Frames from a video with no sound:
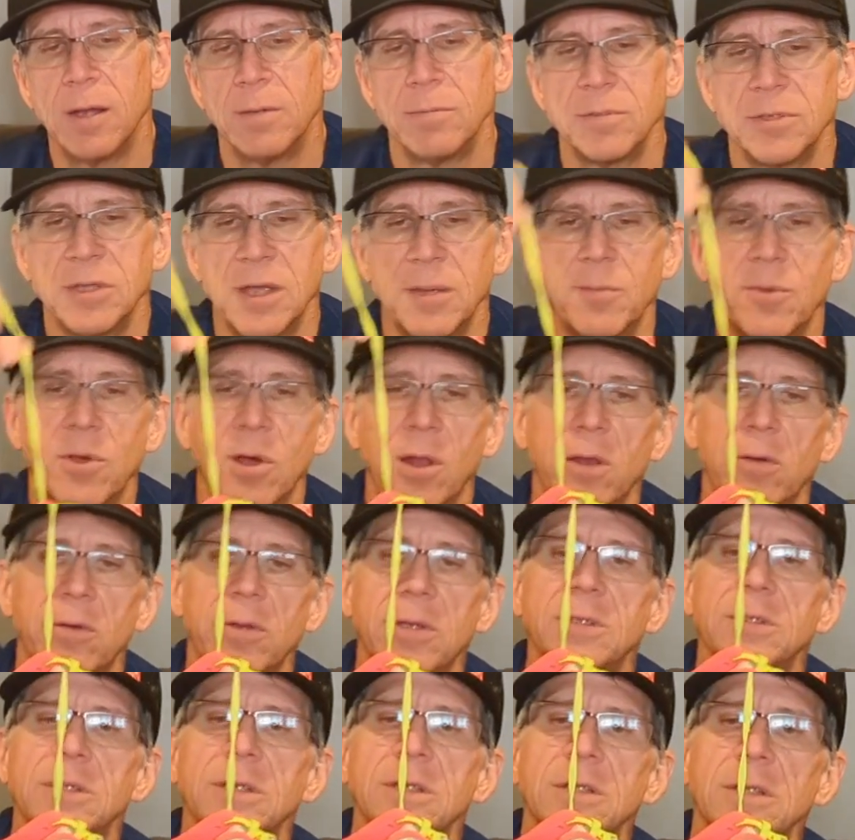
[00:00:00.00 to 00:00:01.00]
Same color
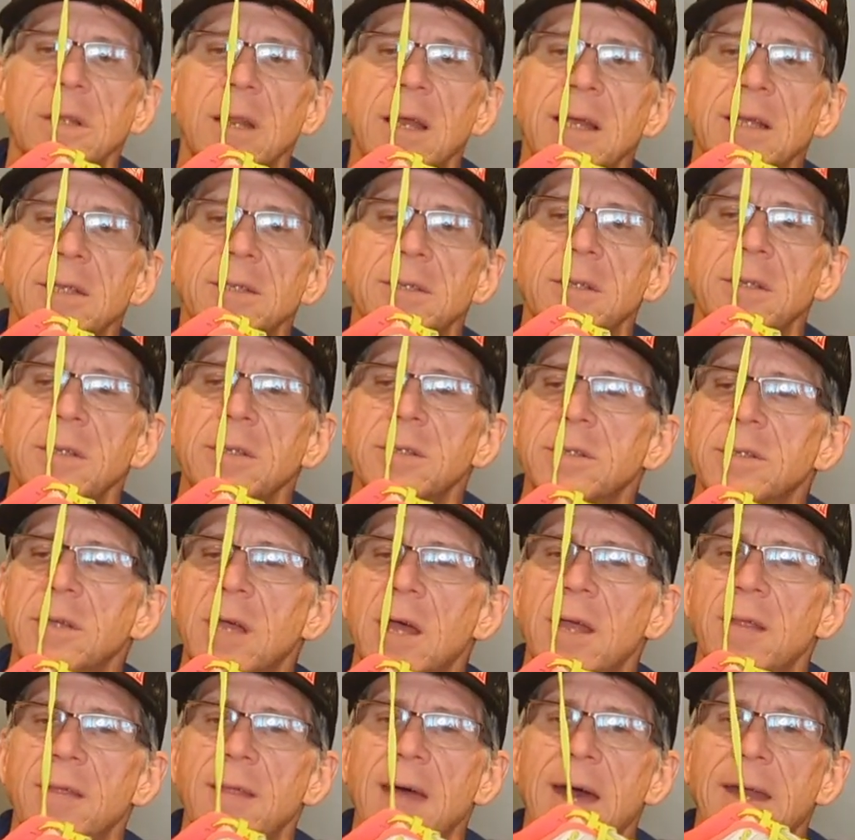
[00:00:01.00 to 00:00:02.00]
as these laces,
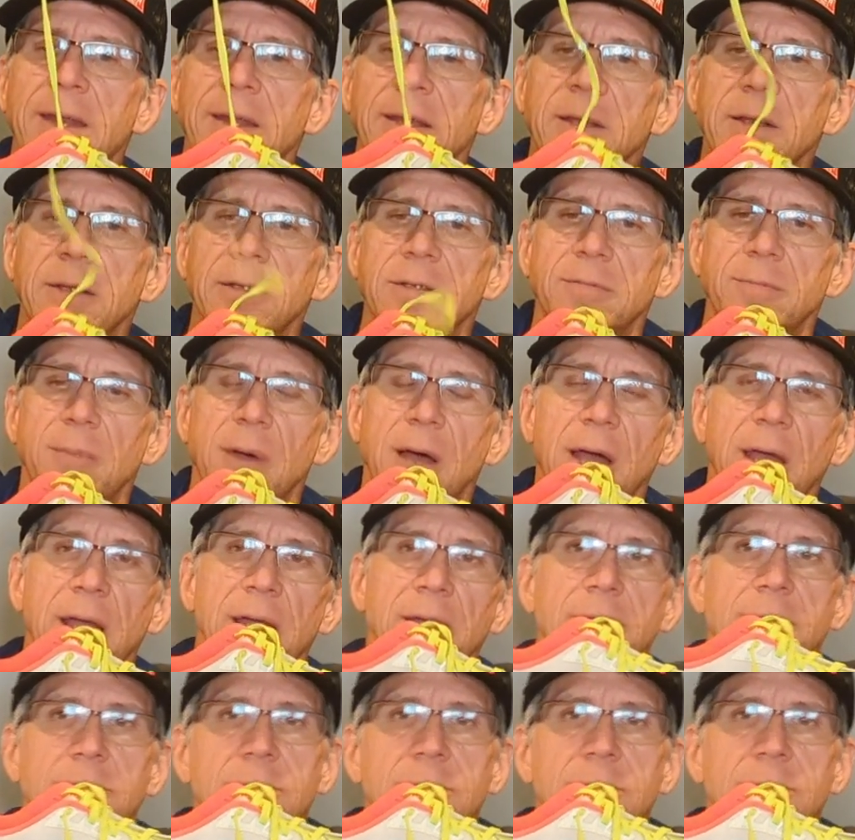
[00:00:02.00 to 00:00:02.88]
and that is my